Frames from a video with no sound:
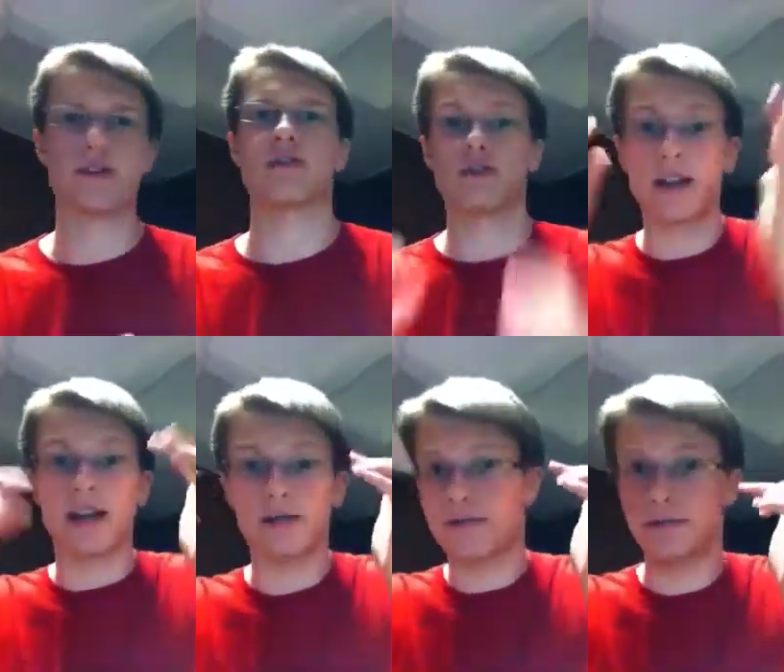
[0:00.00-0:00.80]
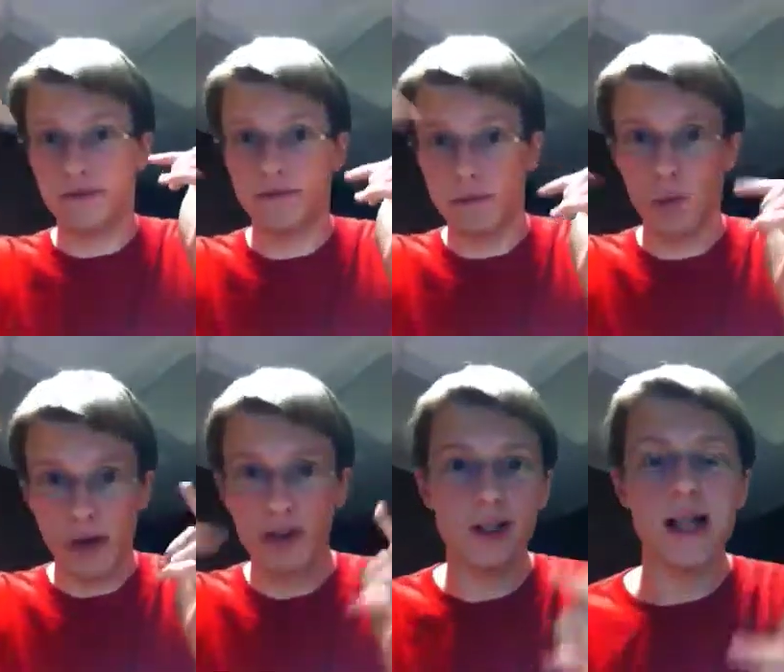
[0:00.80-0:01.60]
and drink out of
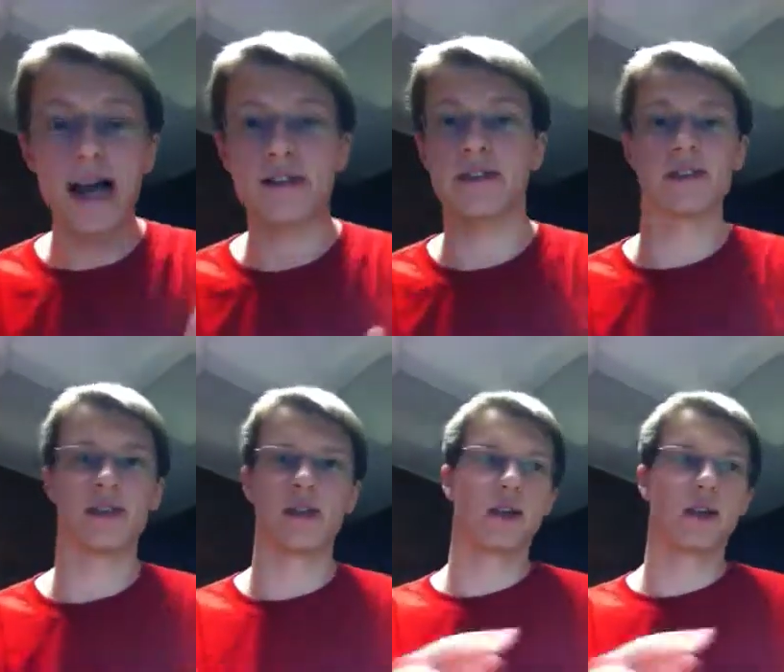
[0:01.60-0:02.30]
weird glasses and